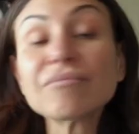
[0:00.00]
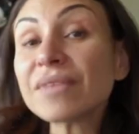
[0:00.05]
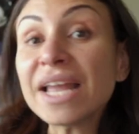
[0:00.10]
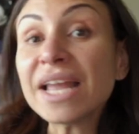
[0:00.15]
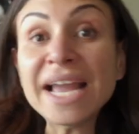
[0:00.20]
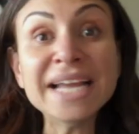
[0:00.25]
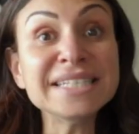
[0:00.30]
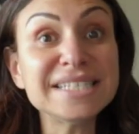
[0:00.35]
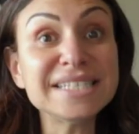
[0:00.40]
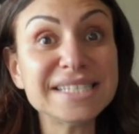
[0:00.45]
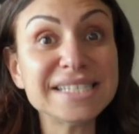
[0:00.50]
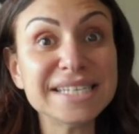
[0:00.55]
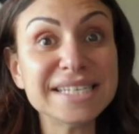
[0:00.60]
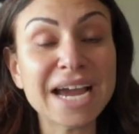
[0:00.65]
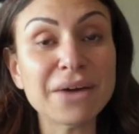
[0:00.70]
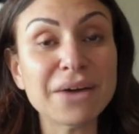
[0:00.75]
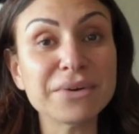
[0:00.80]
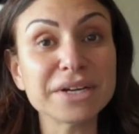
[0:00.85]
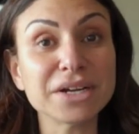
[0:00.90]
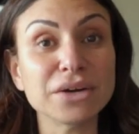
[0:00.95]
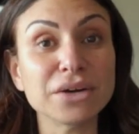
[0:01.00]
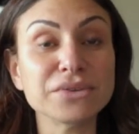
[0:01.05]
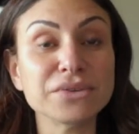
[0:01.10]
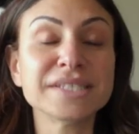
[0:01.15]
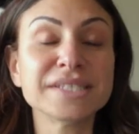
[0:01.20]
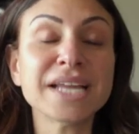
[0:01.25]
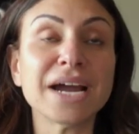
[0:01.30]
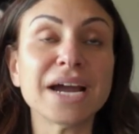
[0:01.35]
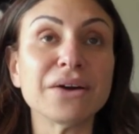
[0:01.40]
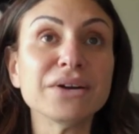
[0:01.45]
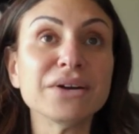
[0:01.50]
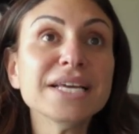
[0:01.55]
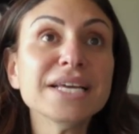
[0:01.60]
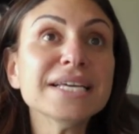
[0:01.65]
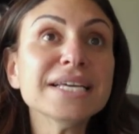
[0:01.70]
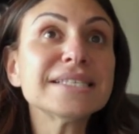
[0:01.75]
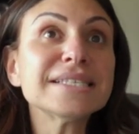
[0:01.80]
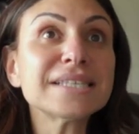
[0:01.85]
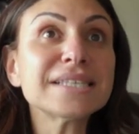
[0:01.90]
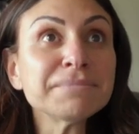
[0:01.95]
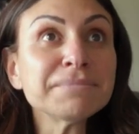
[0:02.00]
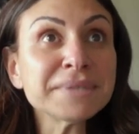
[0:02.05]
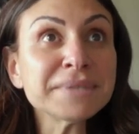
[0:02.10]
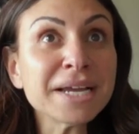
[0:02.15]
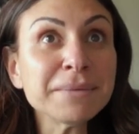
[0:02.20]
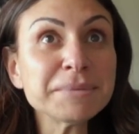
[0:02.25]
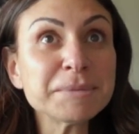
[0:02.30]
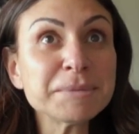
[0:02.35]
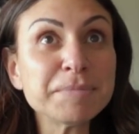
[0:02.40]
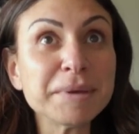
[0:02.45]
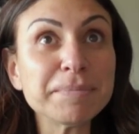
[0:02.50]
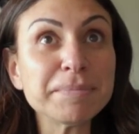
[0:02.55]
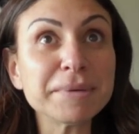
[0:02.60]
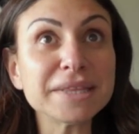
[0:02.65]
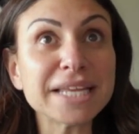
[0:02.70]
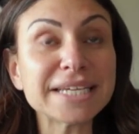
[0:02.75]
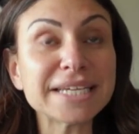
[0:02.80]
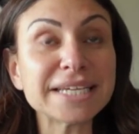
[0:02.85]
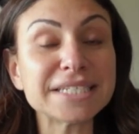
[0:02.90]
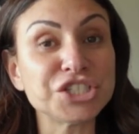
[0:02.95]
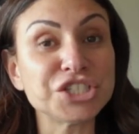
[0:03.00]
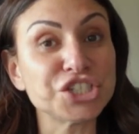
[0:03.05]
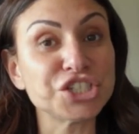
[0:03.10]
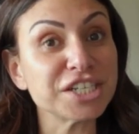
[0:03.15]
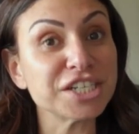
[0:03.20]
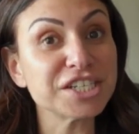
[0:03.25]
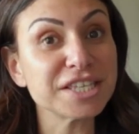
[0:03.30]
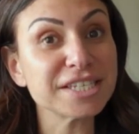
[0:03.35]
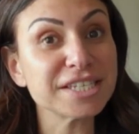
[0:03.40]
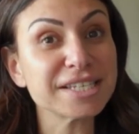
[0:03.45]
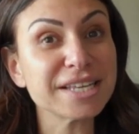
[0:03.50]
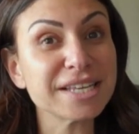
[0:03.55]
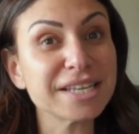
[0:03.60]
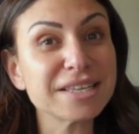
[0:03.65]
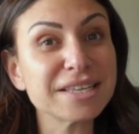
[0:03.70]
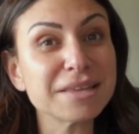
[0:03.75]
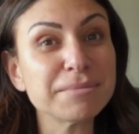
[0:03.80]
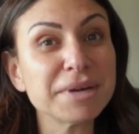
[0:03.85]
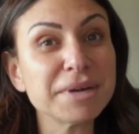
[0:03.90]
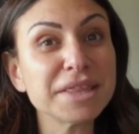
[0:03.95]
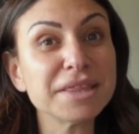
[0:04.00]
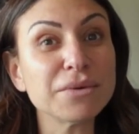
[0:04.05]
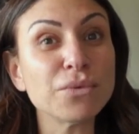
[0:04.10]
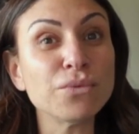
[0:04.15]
and see how it goes now sometimes people like to judge the scent of the month